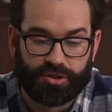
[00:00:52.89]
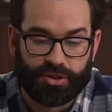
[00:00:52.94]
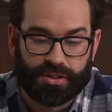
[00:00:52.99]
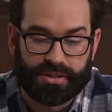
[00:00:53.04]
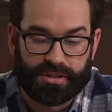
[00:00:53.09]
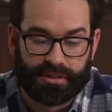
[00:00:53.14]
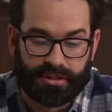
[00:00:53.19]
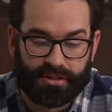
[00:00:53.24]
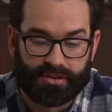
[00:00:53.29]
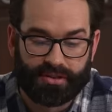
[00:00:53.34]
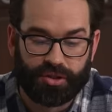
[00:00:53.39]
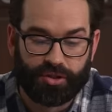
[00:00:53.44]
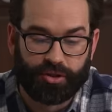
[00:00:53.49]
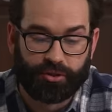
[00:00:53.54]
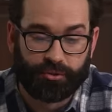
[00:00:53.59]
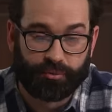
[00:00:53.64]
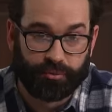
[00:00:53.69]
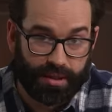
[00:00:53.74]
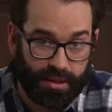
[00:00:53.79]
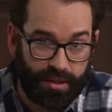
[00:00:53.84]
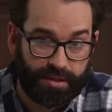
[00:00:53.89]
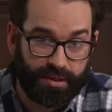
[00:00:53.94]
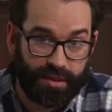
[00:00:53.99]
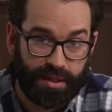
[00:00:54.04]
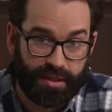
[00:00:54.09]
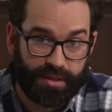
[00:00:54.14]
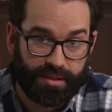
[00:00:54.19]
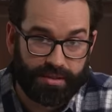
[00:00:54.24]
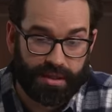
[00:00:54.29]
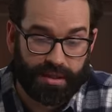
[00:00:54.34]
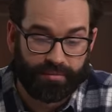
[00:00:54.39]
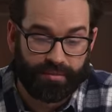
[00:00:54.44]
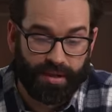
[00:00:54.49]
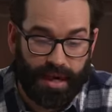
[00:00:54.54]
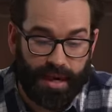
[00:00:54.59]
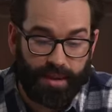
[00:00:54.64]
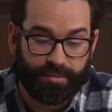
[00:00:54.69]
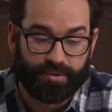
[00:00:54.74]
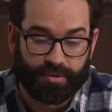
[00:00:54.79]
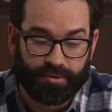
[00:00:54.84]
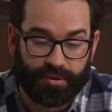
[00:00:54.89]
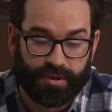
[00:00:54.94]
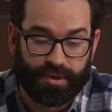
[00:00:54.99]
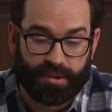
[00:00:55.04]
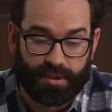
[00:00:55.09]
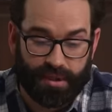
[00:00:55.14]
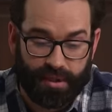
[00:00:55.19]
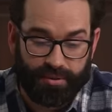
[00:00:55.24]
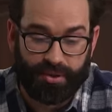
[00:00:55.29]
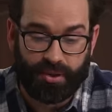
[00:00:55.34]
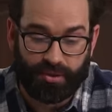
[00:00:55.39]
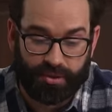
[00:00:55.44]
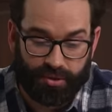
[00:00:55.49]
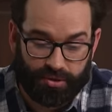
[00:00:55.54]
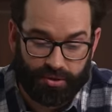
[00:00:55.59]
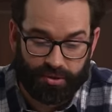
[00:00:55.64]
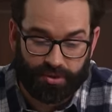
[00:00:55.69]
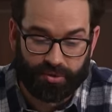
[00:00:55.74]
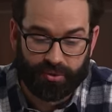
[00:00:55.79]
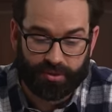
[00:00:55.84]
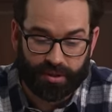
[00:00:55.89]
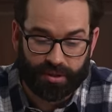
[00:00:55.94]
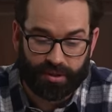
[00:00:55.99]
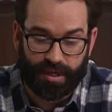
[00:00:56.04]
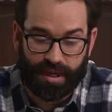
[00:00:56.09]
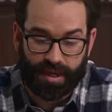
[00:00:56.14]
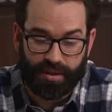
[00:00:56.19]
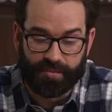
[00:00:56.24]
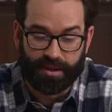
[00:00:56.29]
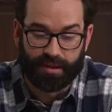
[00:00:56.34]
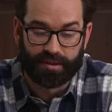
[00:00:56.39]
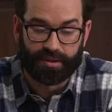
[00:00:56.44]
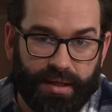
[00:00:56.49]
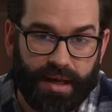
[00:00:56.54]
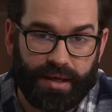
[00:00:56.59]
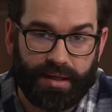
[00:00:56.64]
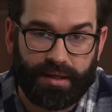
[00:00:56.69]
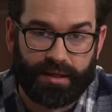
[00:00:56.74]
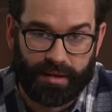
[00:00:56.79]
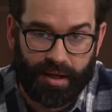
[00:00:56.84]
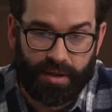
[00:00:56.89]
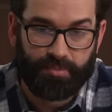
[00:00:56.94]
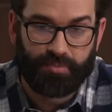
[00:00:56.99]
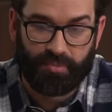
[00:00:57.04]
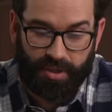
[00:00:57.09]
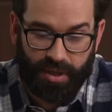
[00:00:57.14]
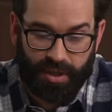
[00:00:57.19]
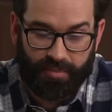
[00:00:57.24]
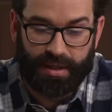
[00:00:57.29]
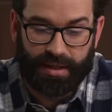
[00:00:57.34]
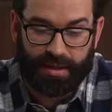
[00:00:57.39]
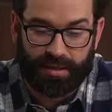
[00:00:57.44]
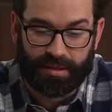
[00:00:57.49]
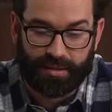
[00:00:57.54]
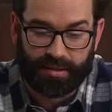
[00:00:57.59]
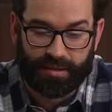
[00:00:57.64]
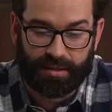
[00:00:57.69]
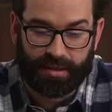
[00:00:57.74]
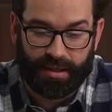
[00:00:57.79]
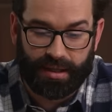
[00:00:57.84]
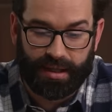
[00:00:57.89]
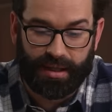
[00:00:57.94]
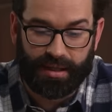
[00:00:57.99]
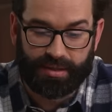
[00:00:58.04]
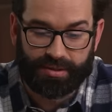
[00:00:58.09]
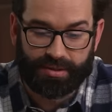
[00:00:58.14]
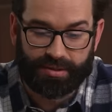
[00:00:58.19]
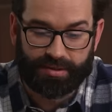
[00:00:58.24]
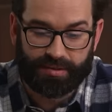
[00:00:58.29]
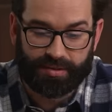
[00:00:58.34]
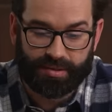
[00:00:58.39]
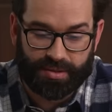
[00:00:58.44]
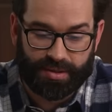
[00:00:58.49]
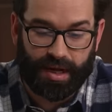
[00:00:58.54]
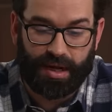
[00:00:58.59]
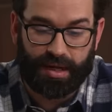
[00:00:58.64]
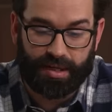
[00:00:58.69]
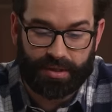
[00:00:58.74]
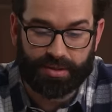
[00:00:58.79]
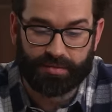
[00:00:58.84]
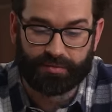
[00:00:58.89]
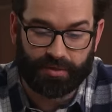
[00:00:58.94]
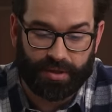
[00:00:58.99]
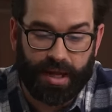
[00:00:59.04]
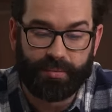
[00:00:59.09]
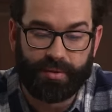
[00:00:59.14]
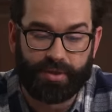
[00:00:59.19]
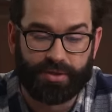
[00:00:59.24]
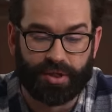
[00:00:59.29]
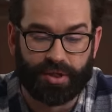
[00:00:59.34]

just listed three things that have absolutely nothing to do with the climate and lumped them in as signs of climate